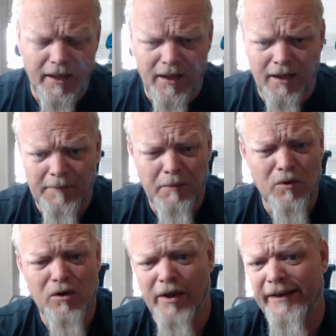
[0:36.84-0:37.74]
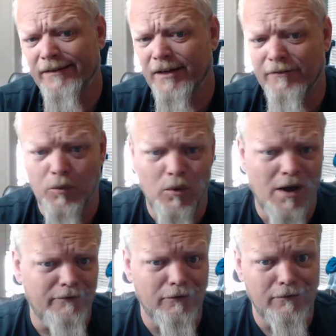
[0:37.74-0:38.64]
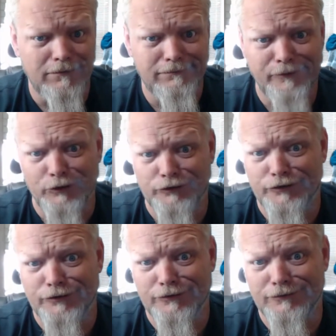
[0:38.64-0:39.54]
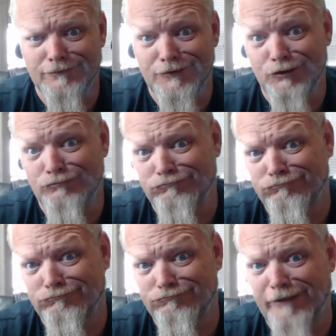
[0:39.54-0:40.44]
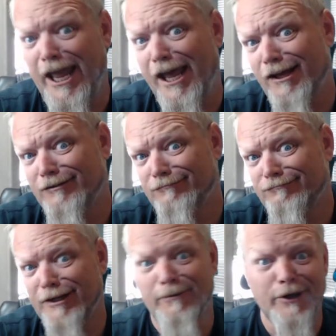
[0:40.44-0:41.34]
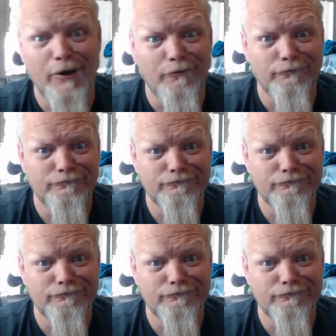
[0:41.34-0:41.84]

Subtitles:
I'm going to go ahead and cover the waffle first. So, yeah, there we go.